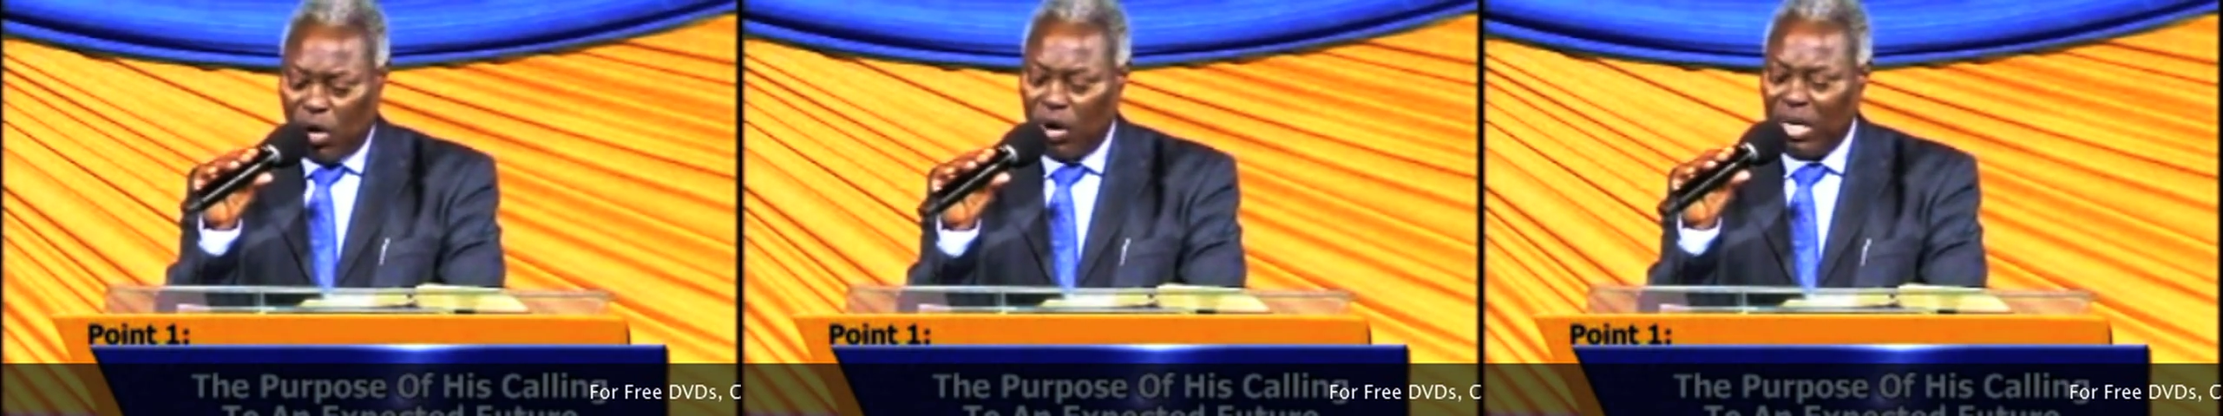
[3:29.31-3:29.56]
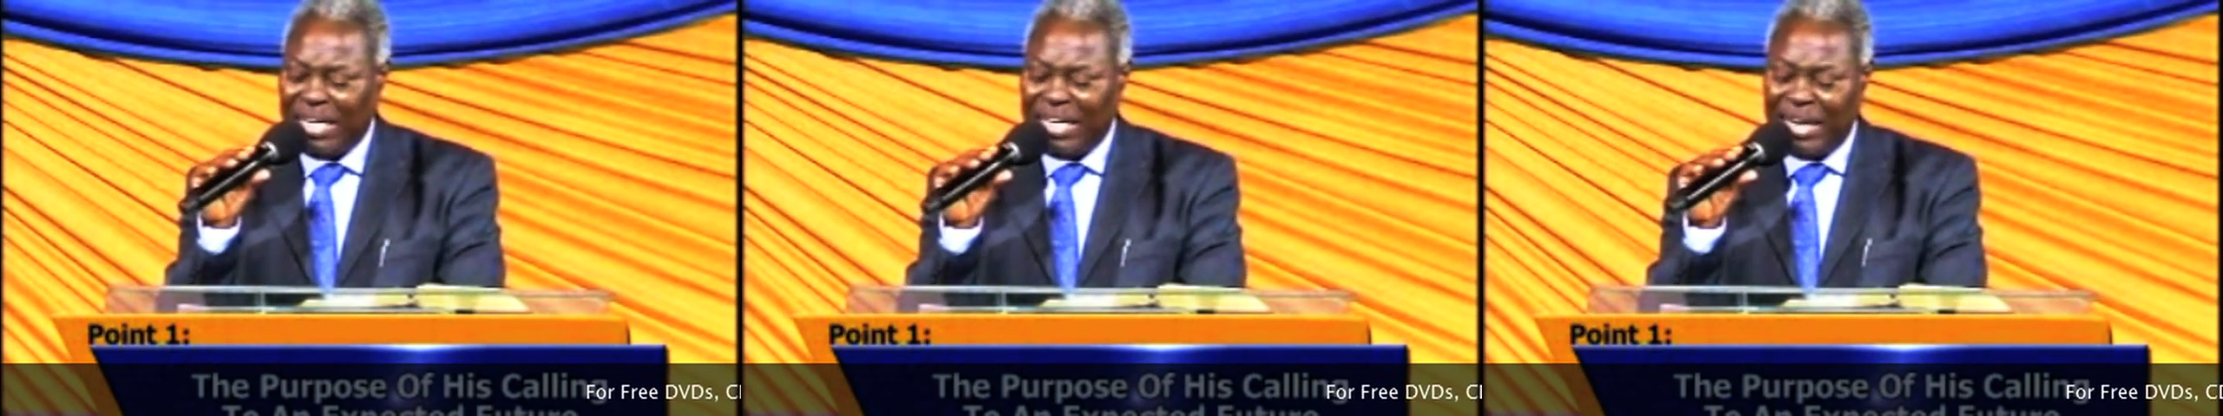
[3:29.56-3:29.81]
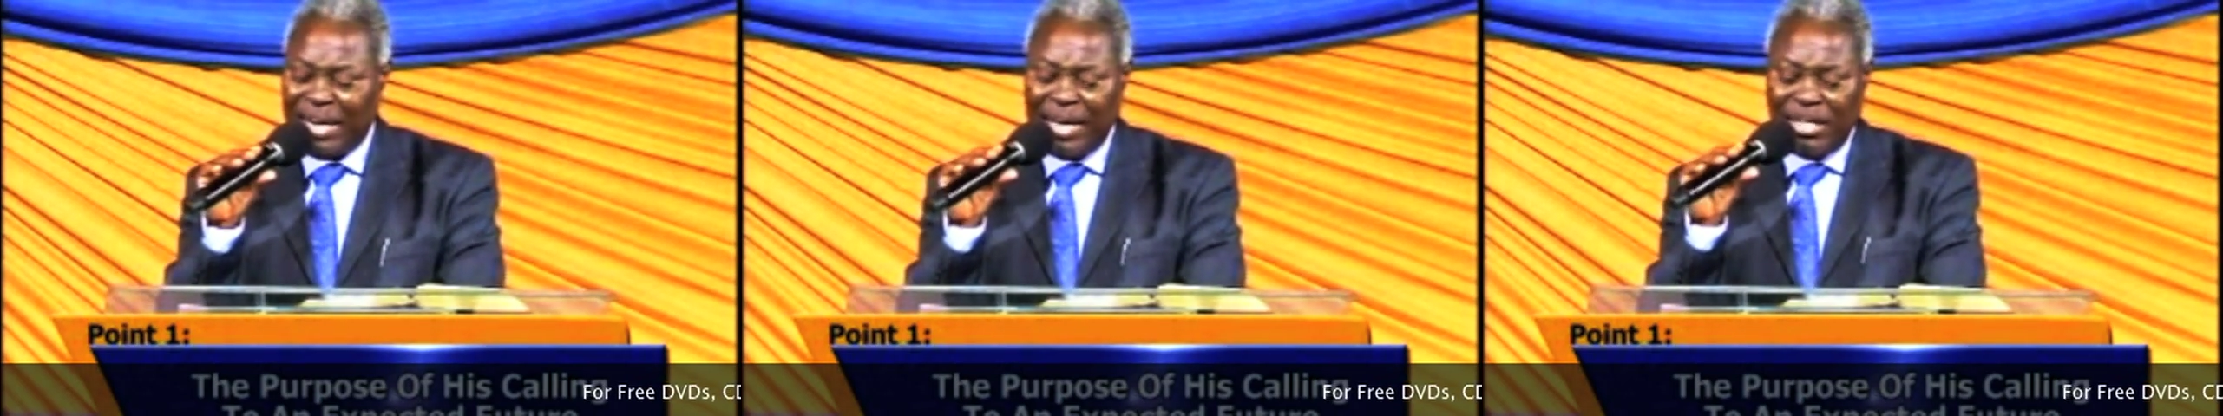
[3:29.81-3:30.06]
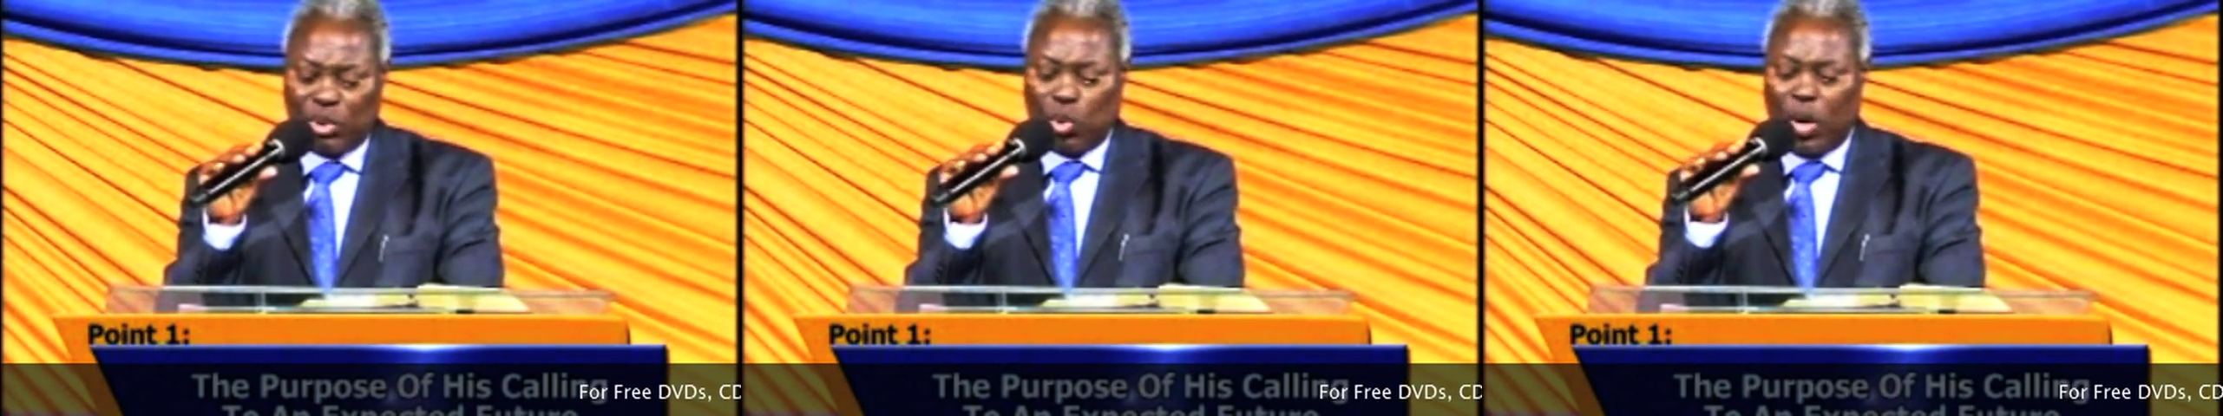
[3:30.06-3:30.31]

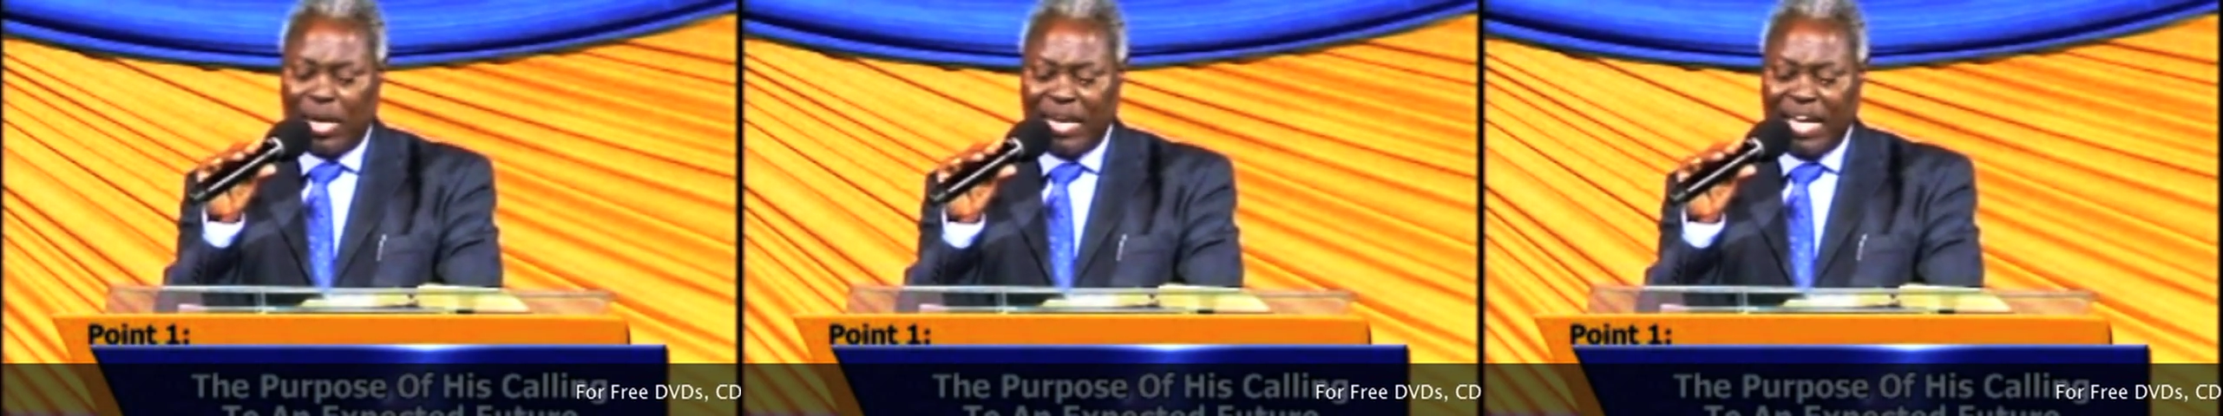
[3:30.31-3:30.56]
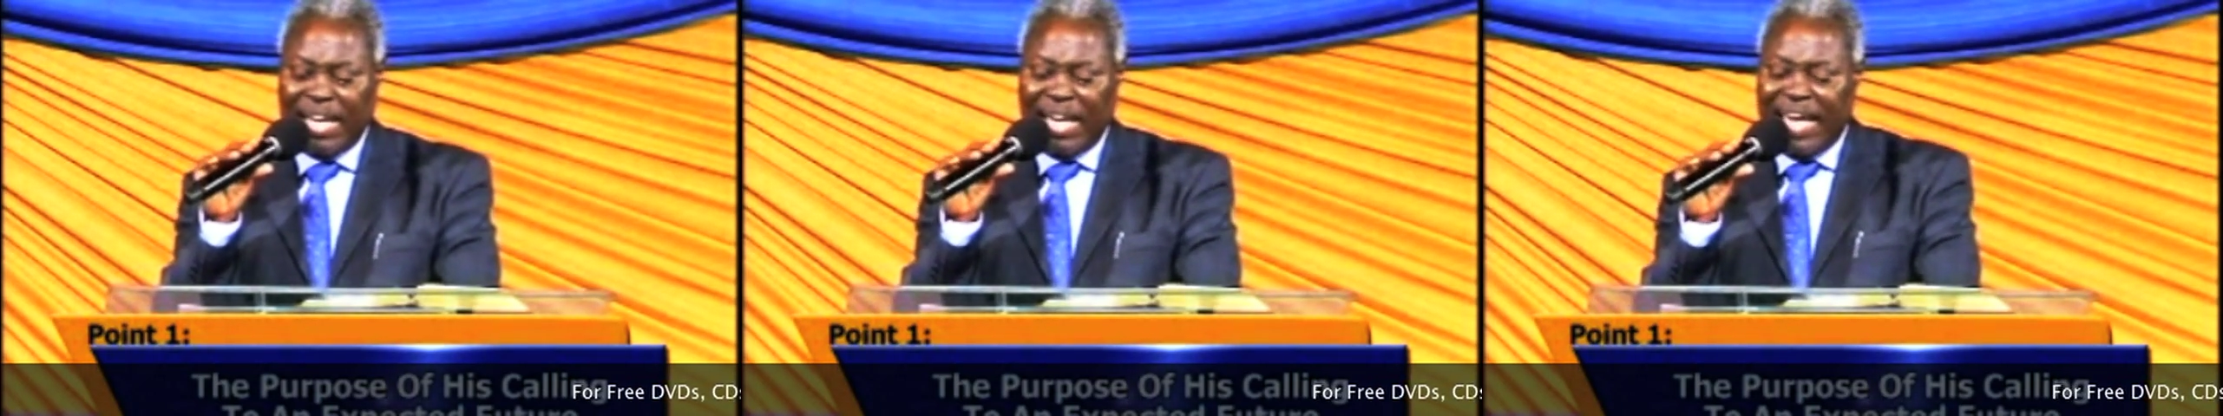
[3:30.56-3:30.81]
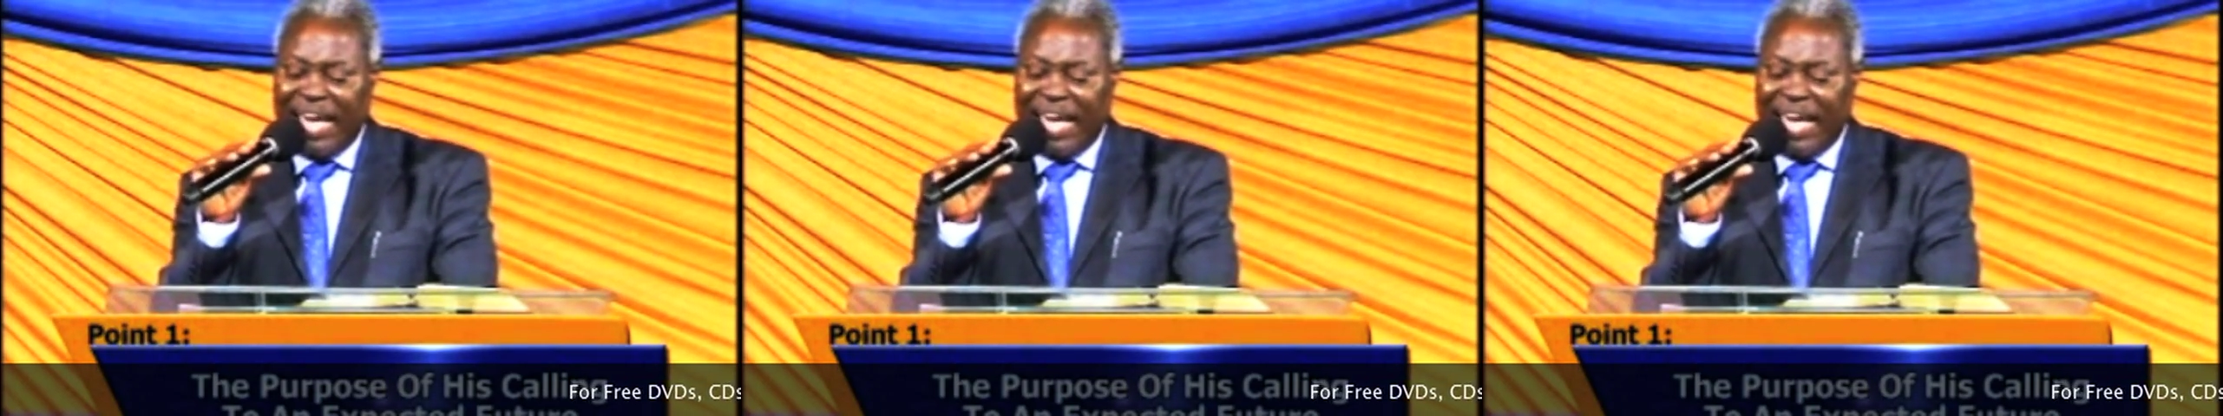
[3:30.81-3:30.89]
calling to an